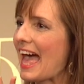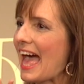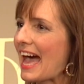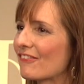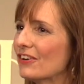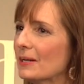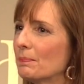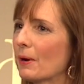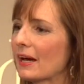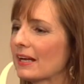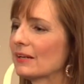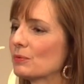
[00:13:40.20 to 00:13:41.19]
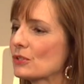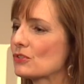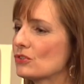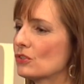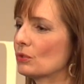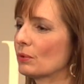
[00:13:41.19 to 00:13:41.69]
Everybody was
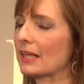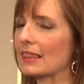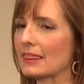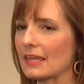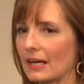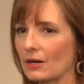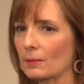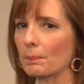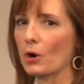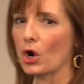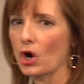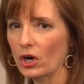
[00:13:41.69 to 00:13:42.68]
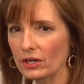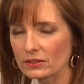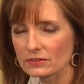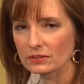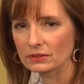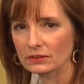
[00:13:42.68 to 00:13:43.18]
doing their
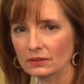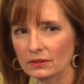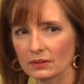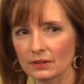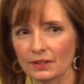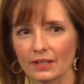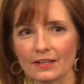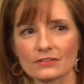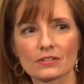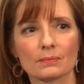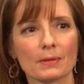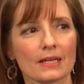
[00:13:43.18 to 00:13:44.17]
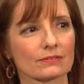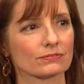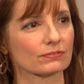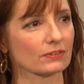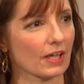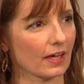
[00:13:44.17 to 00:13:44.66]
part to make
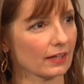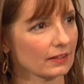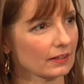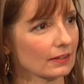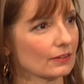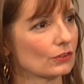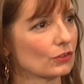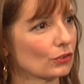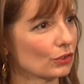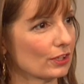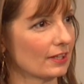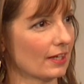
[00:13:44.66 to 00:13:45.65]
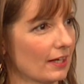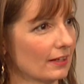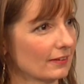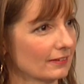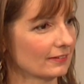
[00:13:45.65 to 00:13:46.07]
flying good again.